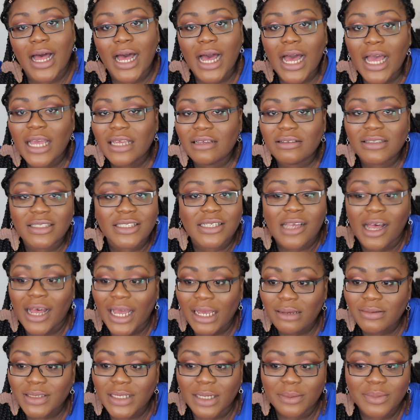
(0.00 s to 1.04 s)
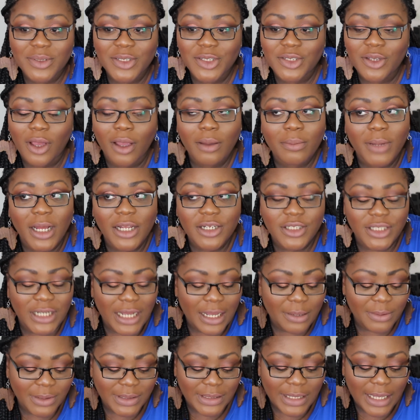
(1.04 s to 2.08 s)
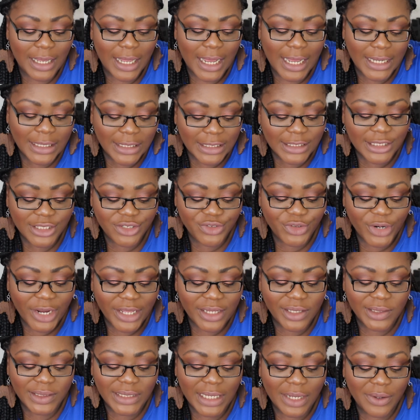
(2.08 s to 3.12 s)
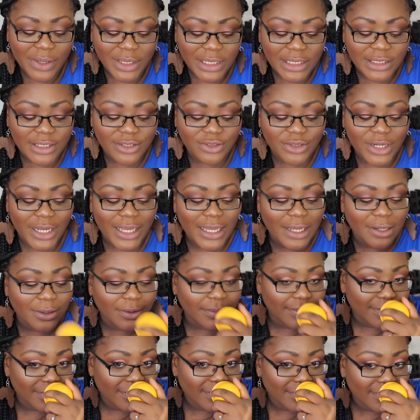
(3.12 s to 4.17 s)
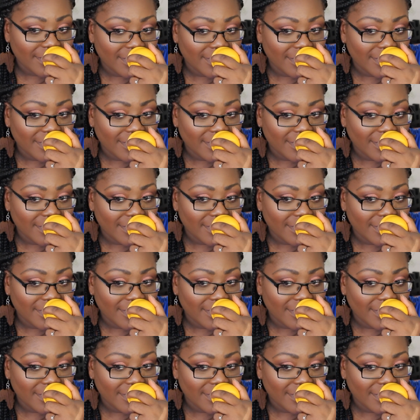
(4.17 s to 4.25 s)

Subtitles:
It's hyped up so much. I was like, I need to try this out. I need to try it out.